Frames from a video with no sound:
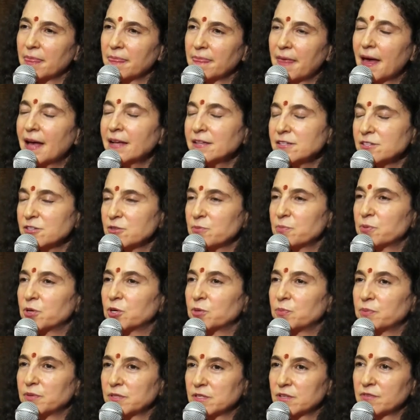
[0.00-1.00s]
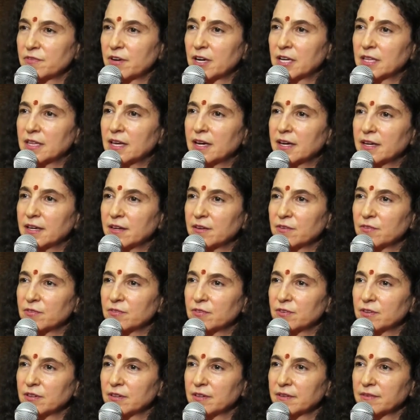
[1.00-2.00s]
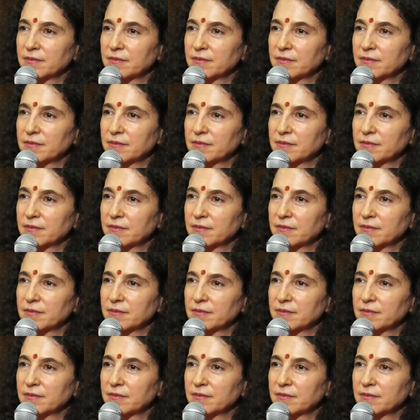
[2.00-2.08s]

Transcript: That's the purpose of our life.